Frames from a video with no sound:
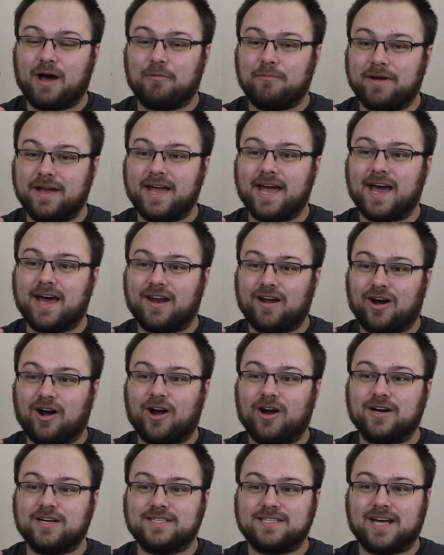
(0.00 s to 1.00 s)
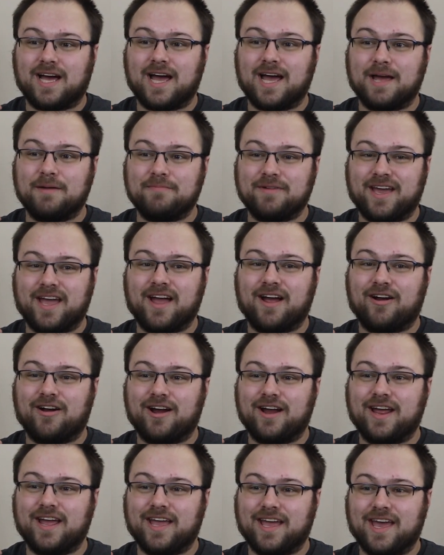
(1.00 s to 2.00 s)
we had a hard time
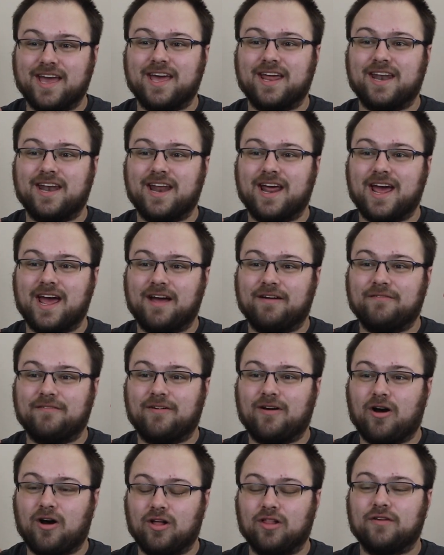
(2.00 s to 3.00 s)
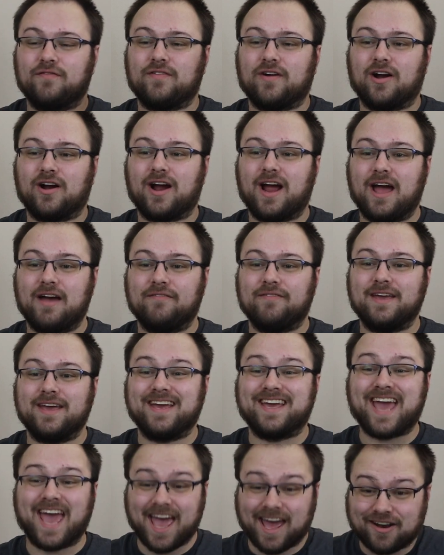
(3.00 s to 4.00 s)
carrying in all of our
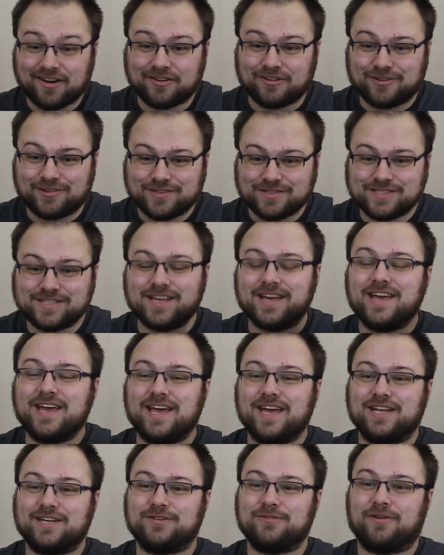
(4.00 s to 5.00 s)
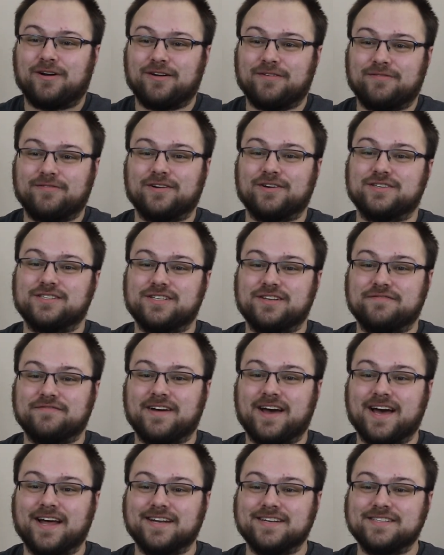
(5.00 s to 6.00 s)
heavy candles into our first
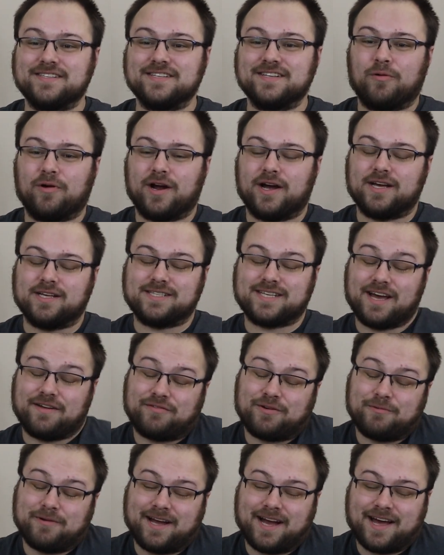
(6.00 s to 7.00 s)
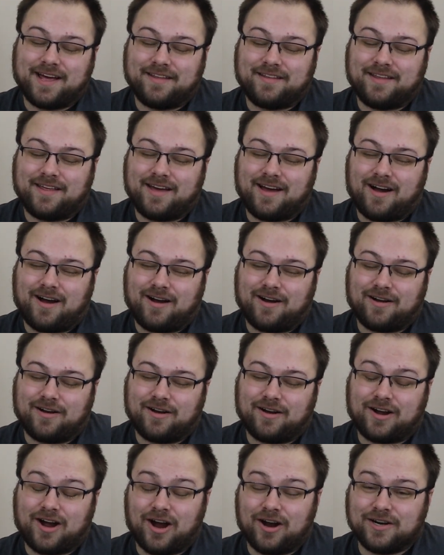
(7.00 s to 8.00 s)
event, whereas after we got
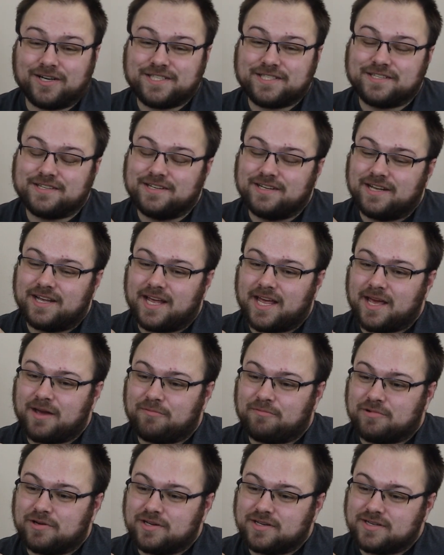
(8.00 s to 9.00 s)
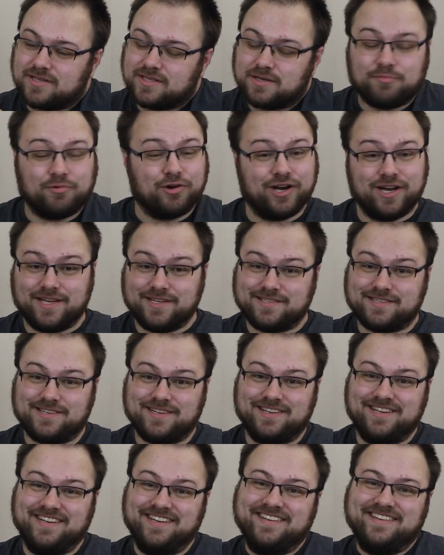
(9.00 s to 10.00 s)
our cart, it was a breeze.
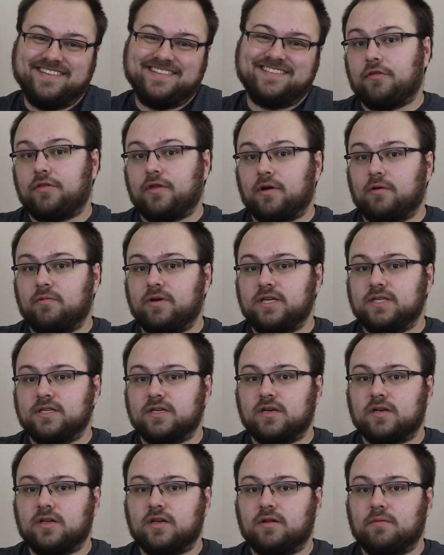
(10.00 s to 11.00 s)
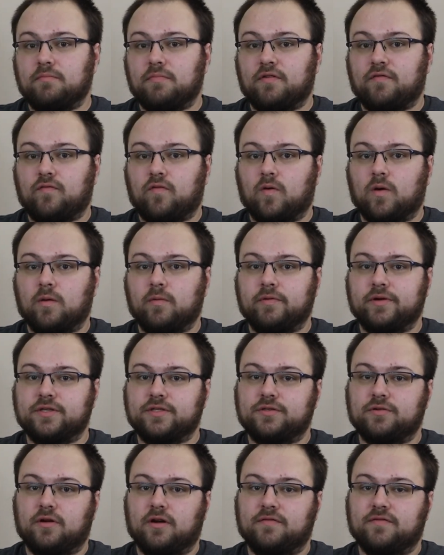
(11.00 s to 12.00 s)
Another thing we did before we
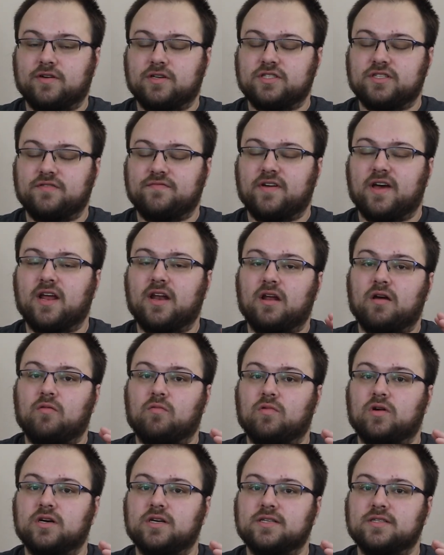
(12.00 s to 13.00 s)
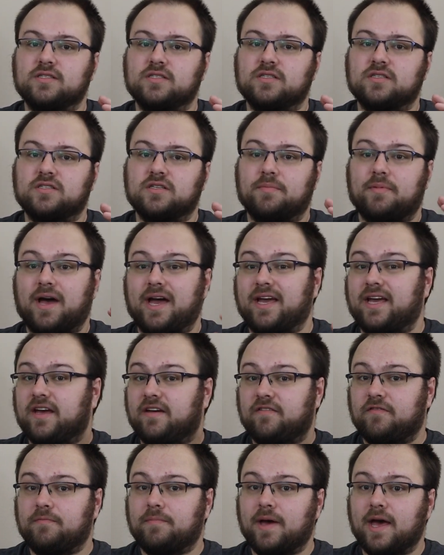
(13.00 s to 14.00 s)
went to our first event was to buy
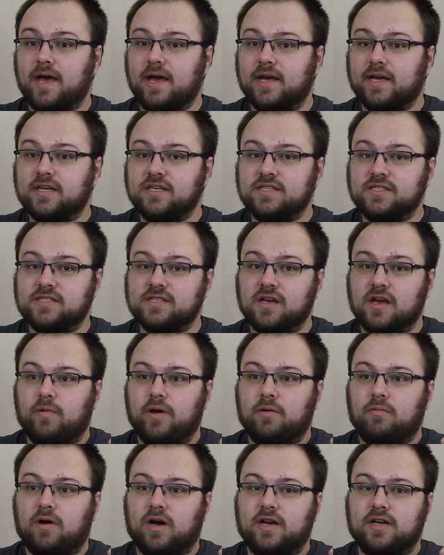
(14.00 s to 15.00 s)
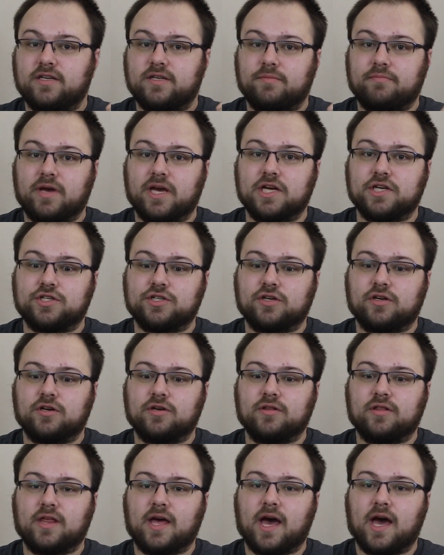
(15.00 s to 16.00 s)
gift bags. We wanted to make
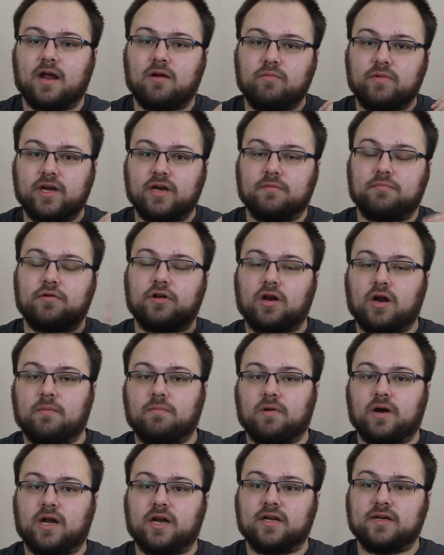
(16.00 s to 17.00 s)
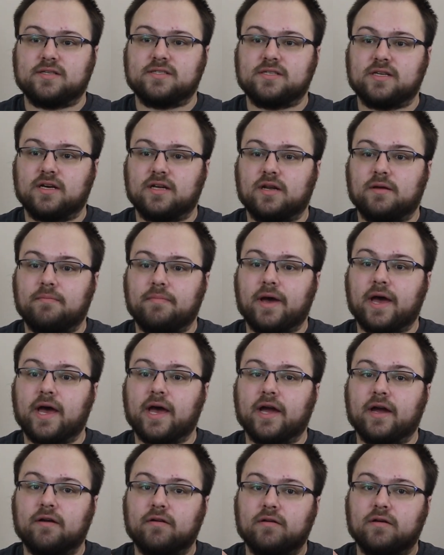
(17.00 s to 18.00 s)
sure that we could put our products in a
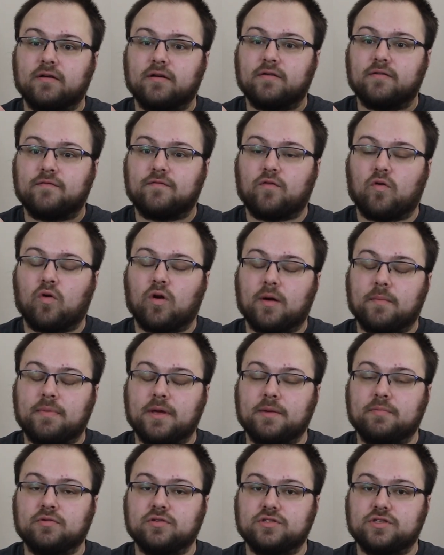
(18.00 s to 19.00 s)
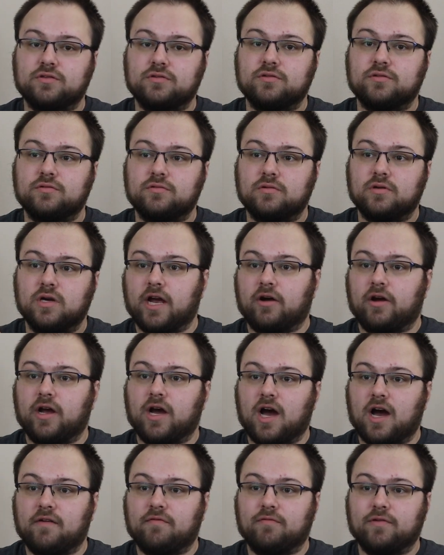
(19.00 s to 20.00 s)
bag for people to carry
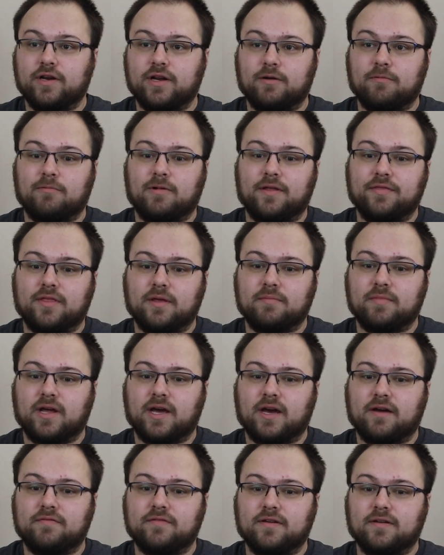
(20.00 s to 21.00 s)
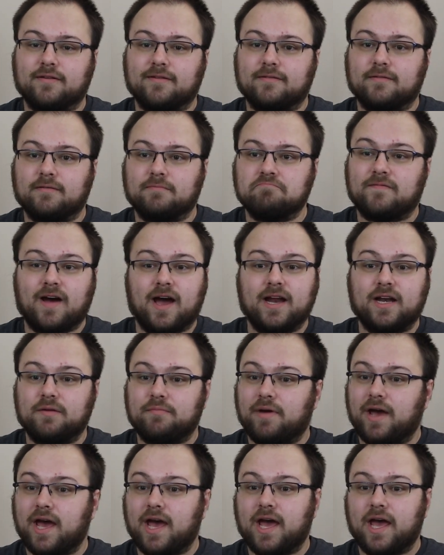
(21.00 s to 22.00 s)
off. We didn't want them to have to find a
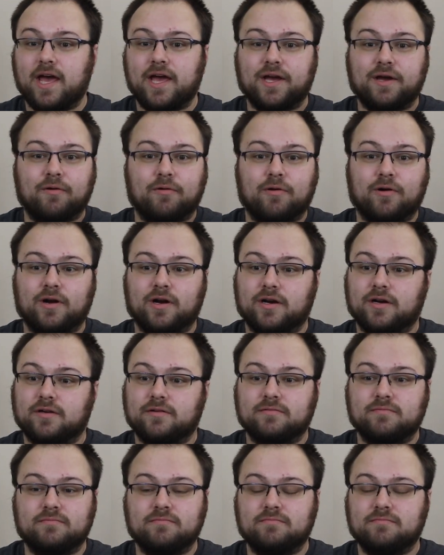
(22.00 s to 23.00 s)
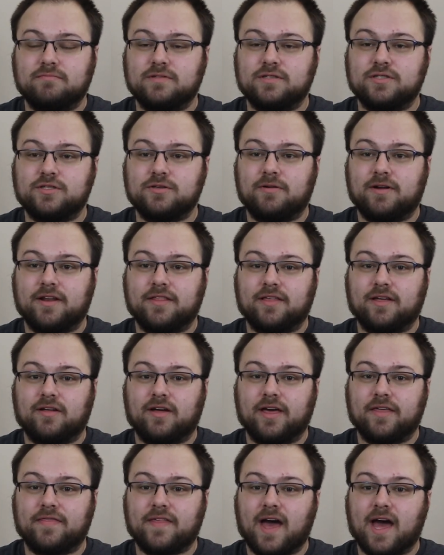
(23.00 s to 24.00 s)
bag or do anything
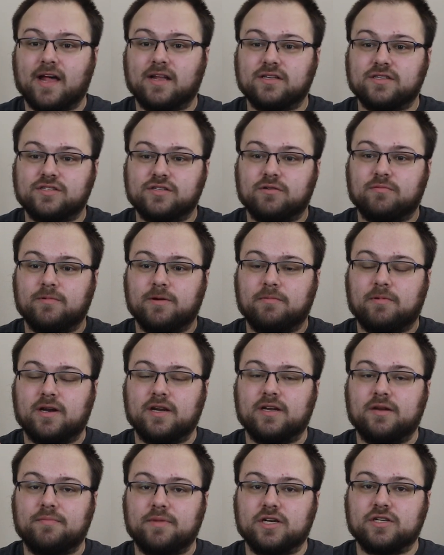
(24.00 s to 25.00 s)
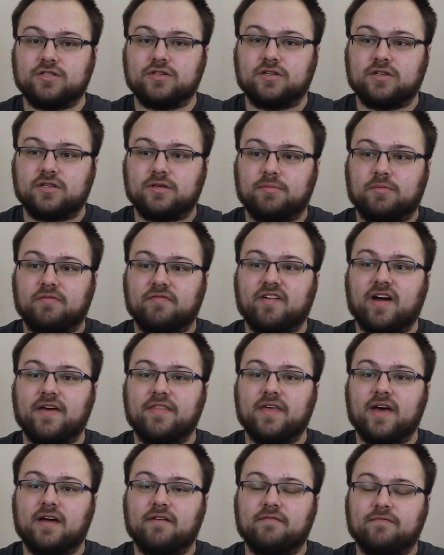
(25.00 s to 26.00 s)
like that, so we wanted to make sure to
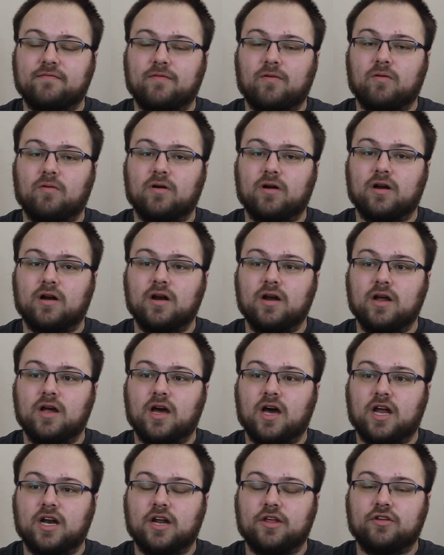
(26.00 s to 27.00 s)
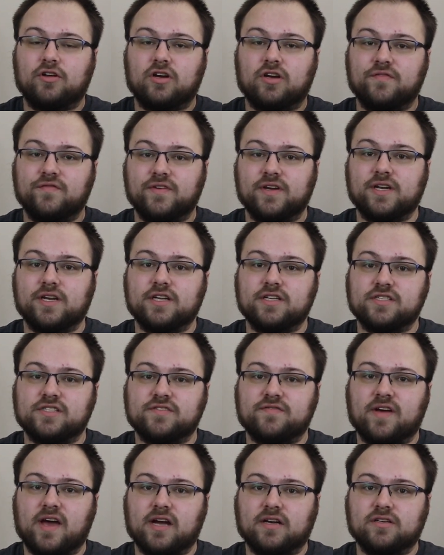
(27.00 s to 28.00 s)
provide that for another
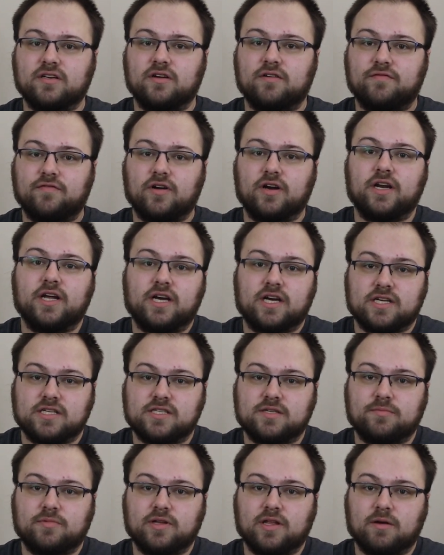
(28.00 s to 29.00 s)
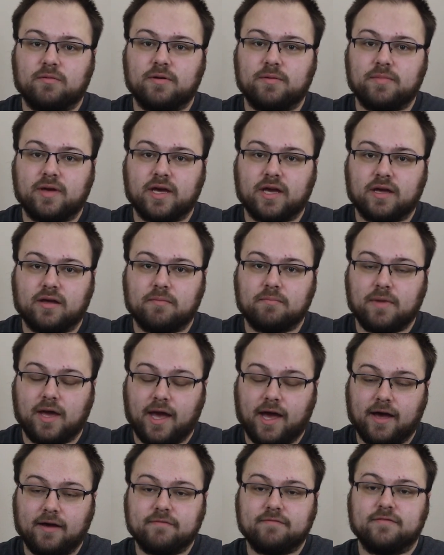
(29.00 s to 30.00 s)
convenience factor for any customer that we may
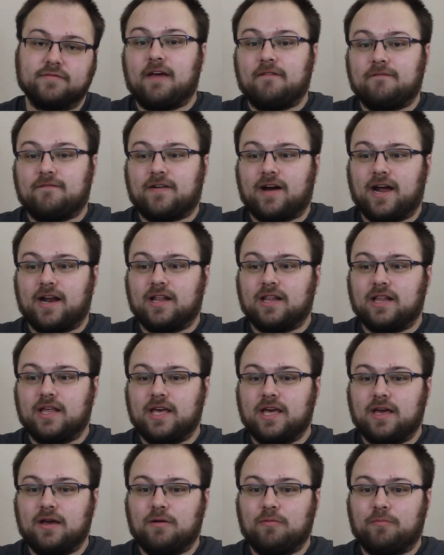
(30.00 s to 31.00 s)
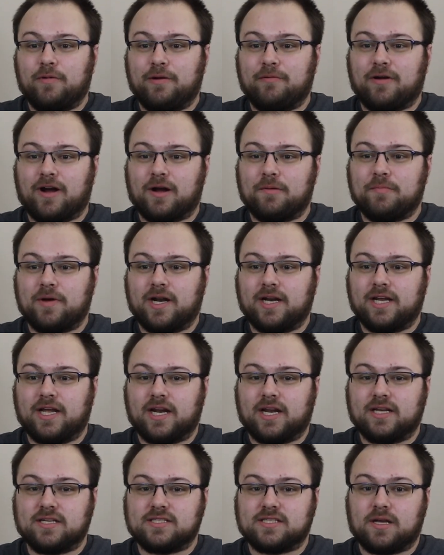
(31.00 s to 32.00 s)
have. And finally, we recommend
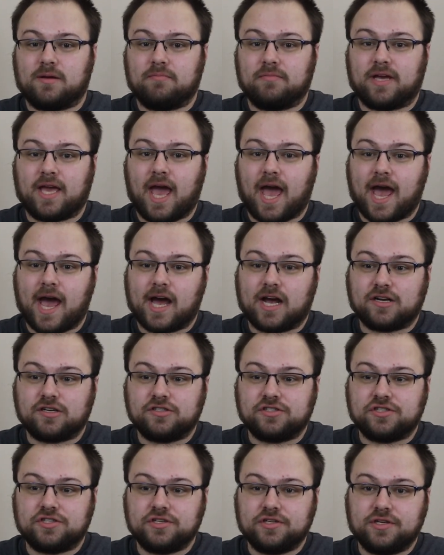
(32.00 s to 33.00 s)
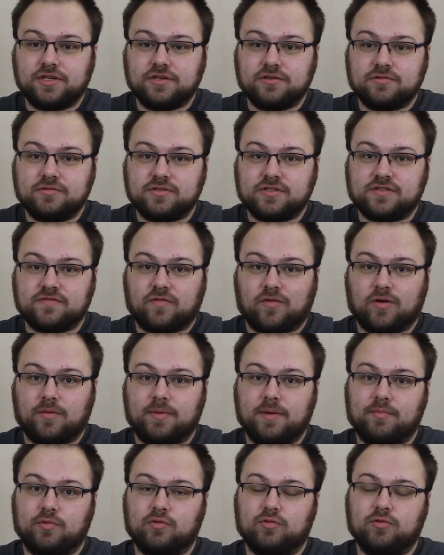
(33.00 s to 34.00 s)
getting some cash to use for
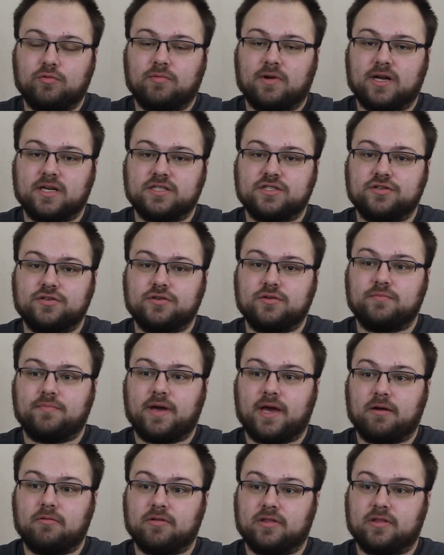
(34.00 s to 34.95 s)
people who want to pay